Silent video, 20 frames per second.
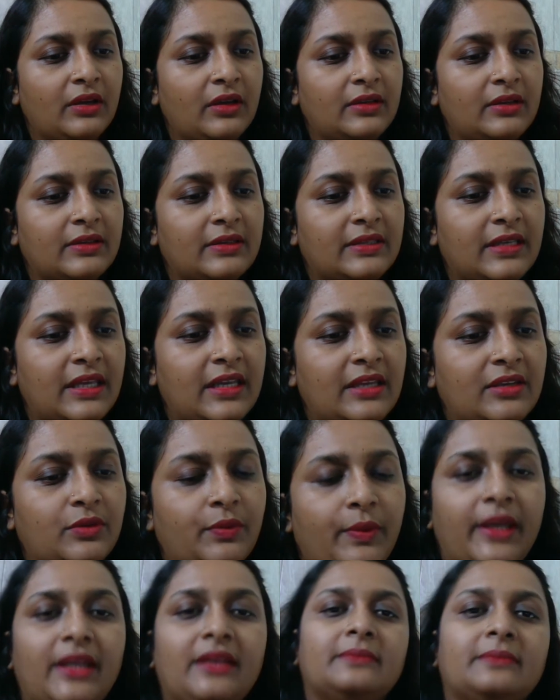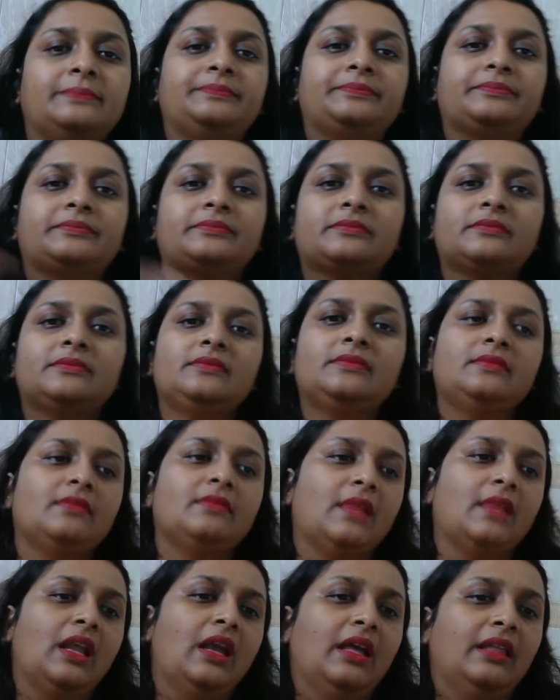see to it.
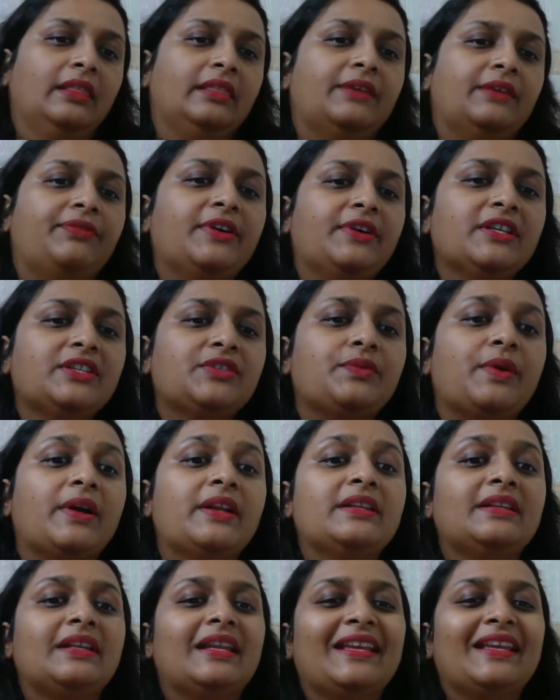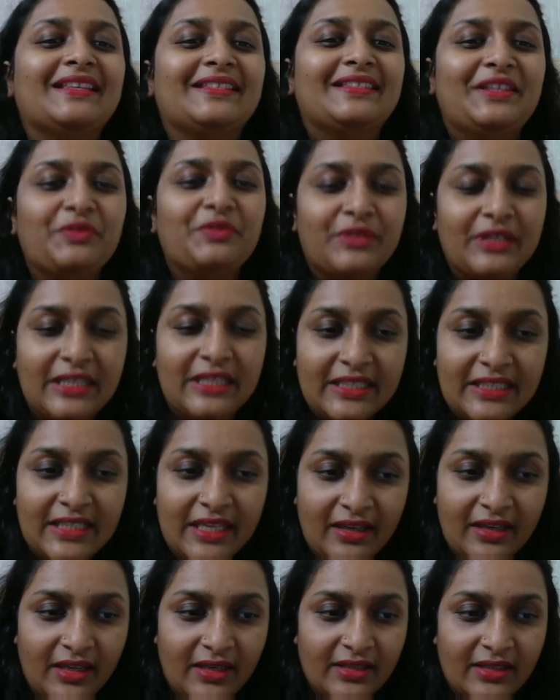The first one is
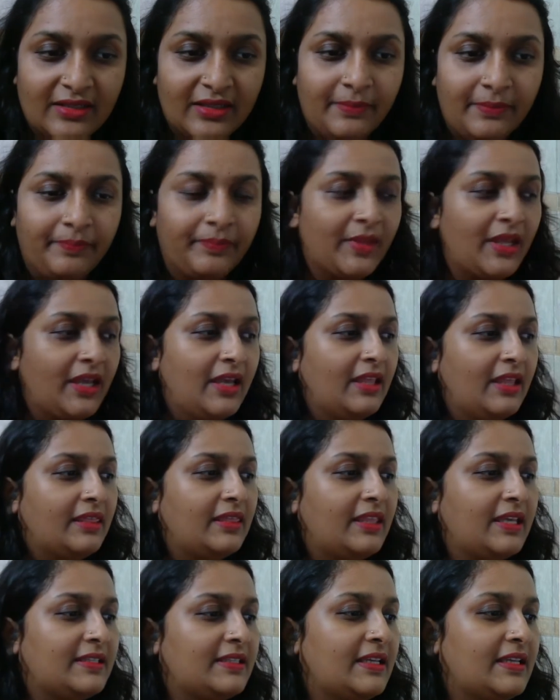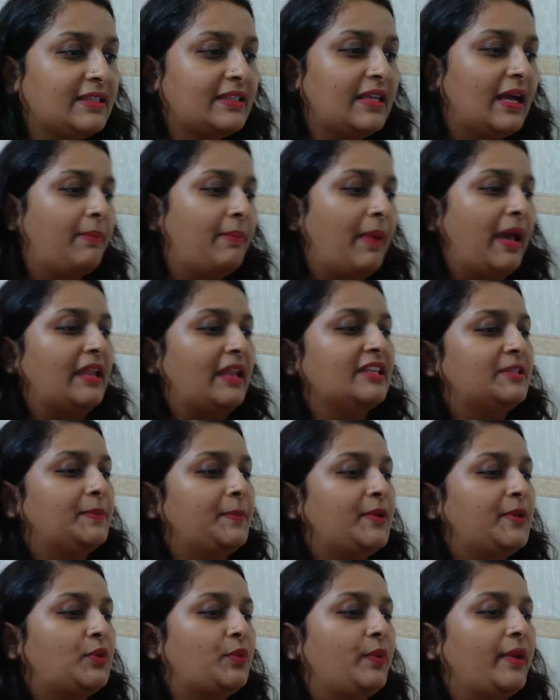utilitarianism. This is a balance
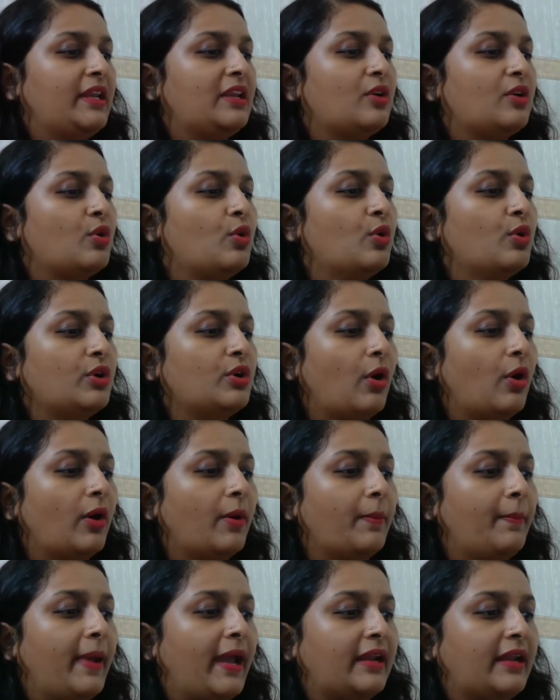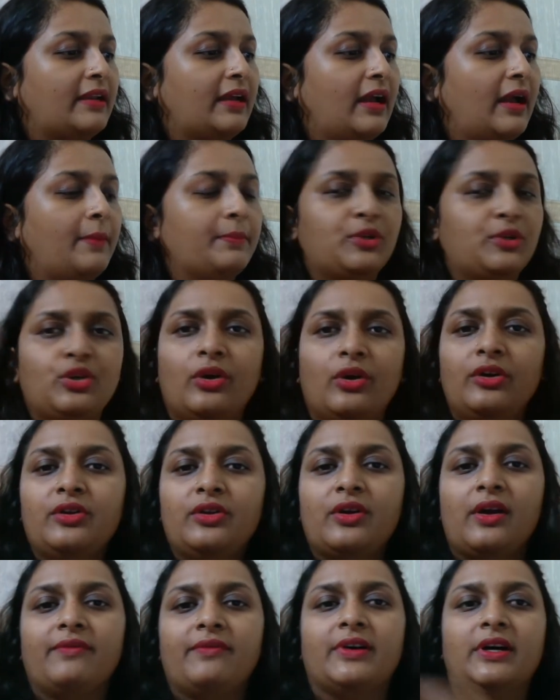between good or bad. I'm sure
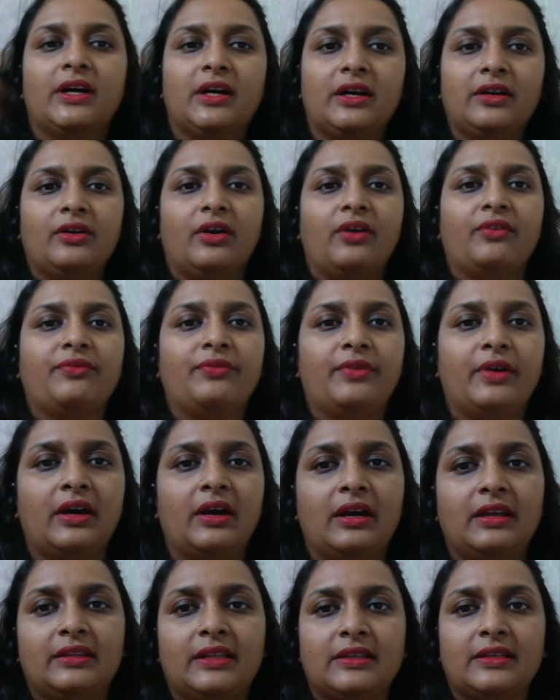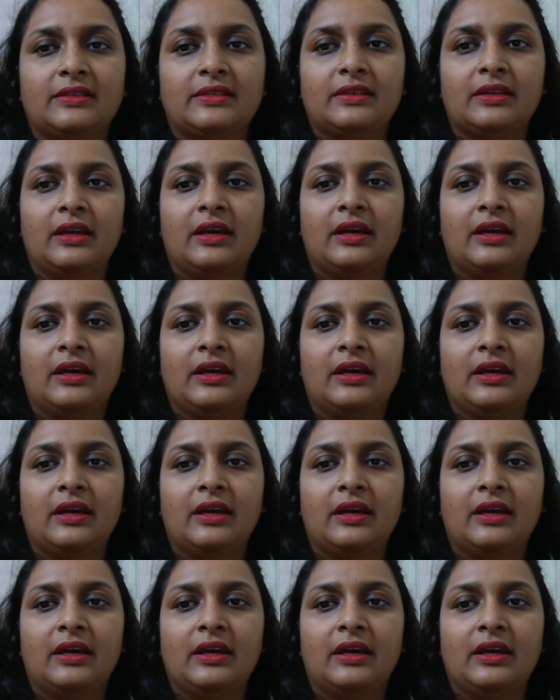you have heard of this